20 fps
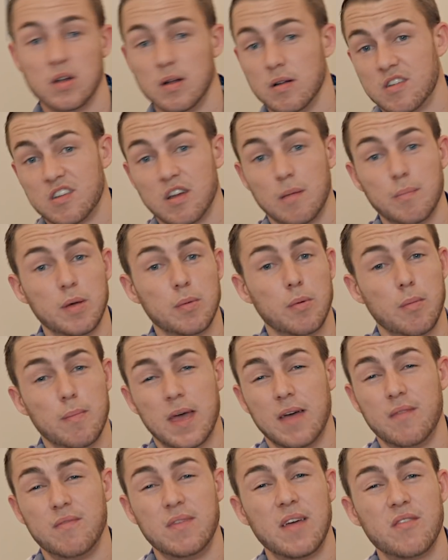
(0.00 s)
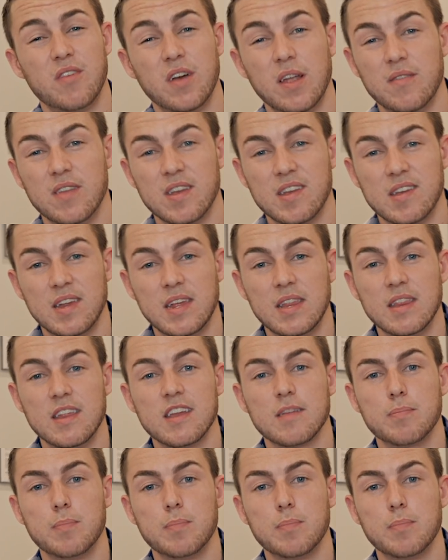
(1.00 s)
Some people may have never even seen this,